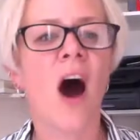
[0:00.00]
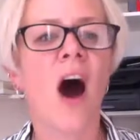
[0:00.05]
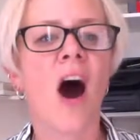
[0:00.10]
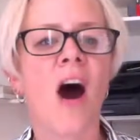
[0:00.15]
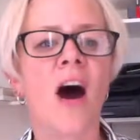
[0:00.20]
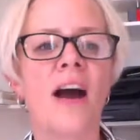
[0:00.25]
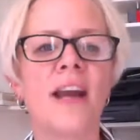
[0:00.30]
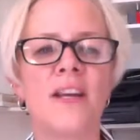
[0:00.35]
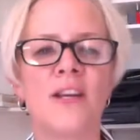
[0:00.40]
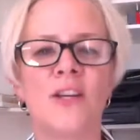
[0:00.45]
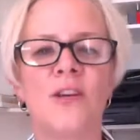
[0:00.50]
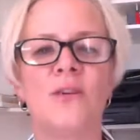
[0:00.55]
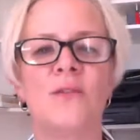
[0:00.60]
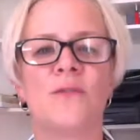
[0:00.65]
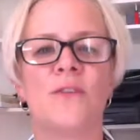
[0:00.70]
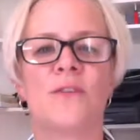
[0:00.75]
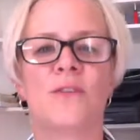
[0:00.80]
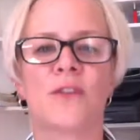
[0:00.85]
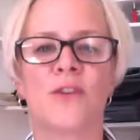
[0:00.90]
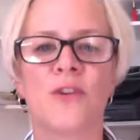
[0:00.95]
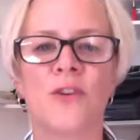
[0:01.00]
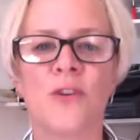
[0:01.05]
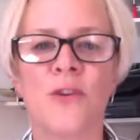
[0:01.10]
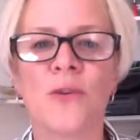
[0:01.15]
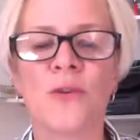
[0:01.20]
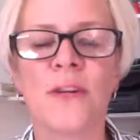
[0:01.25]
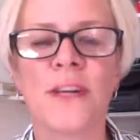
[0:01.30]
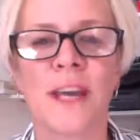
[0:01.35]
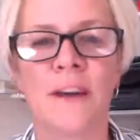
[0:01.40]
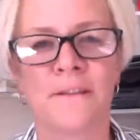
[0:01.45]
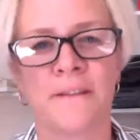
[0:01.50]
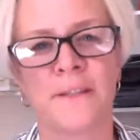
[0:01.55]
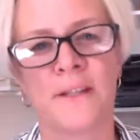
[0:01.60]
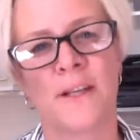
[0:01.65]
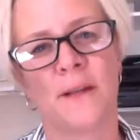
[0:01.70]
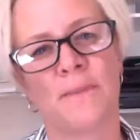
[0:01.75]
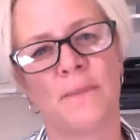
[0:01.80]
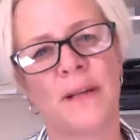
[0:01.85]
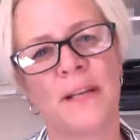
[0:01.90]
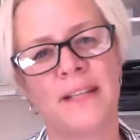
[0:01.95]
I knew that the new gifts
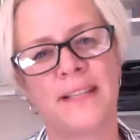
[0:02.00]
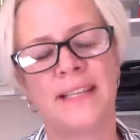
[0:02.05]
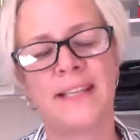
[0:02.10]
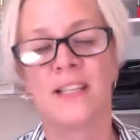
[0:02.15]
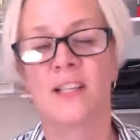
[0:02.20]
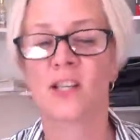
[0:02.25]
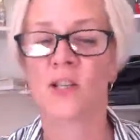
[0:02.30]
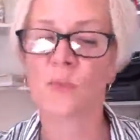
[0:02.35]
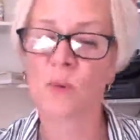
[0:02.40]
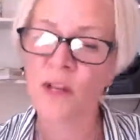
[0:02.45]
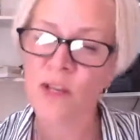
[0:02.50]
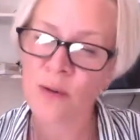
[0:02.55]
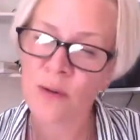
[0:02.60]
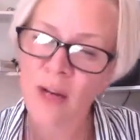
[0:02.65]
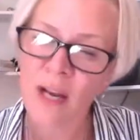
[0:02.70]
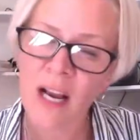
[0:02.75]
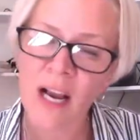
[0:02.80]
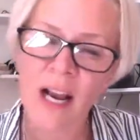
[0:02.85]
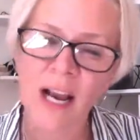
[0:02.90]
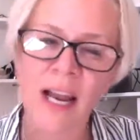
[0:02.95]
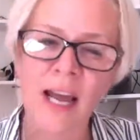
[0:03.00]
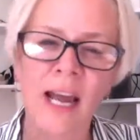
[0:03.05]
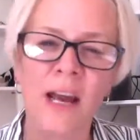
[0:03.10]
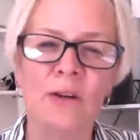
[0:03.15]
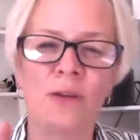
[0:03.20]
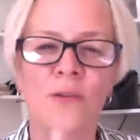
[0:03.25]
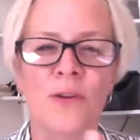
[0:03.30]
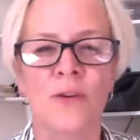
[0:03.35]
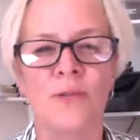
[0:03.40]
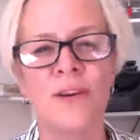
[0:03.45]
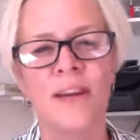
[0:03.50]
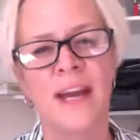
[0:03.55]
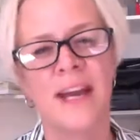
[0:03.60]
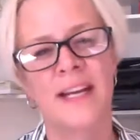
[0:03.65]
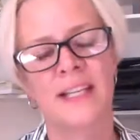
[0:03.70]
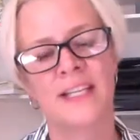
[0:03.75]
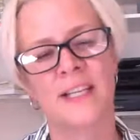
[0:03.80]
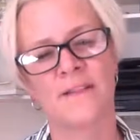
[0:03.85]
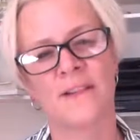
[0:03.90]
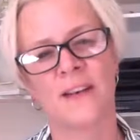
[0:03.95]
and abilities, because when you clear all your
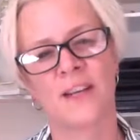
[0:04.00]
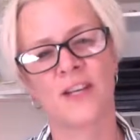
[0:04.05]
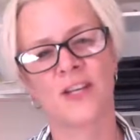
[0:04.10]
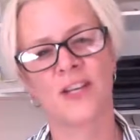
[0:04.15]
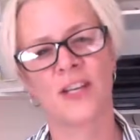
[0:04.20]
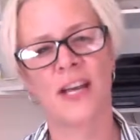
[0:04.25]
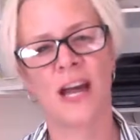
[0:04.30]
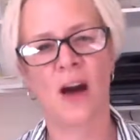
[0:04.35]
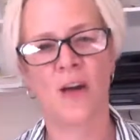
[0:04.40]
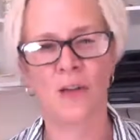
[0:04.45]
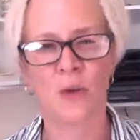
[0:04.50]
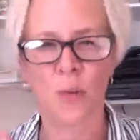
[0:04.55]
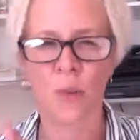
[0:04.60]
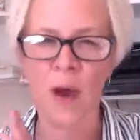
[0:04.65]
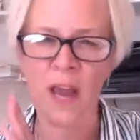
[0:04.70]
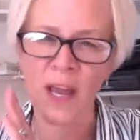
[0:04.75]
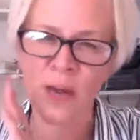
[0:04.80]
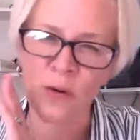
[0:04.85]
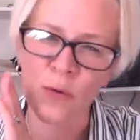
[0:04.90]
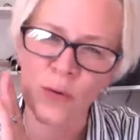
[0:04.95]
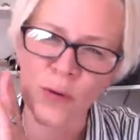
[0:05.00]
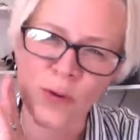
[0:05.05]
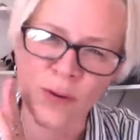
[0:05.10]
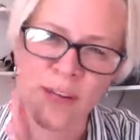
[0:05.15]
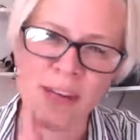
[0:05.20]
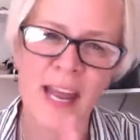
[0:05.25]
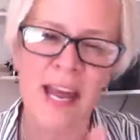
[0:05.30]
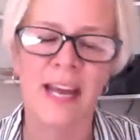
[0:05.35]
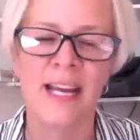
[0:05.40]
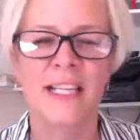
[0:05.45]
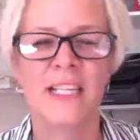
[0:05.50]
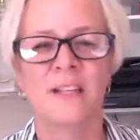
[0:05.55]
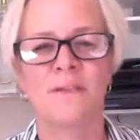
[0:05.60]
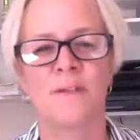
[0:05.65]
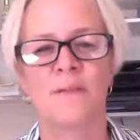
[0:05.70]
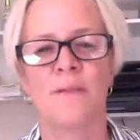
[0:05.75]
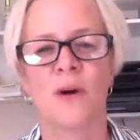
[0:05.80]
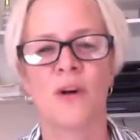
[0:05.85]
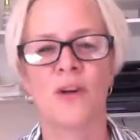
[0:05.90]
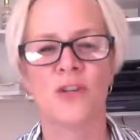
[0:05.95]
negative energy out the way and all your negative
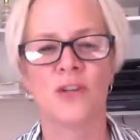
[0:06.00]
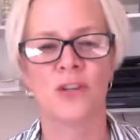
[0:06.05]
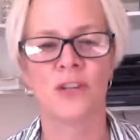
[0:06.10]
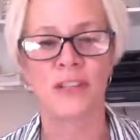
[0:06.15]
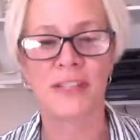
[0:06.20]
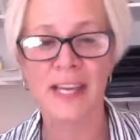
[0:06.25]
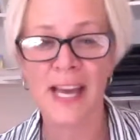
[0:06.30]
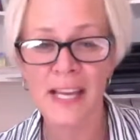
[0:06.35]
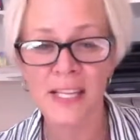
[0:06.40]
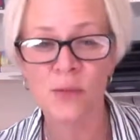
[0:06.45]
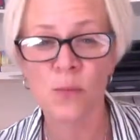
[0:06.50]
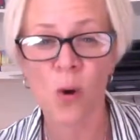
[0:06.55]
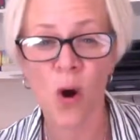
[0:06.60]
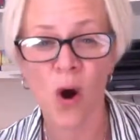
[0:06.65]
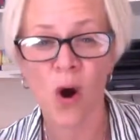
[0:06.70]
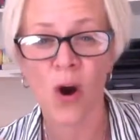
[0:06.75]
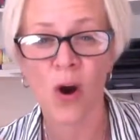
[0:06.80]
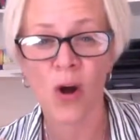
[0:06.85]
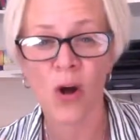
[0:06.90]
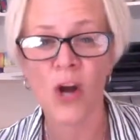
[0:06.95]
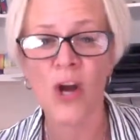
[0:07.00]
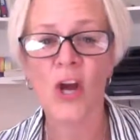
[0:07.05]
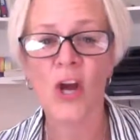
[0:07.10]
emotions, guess what?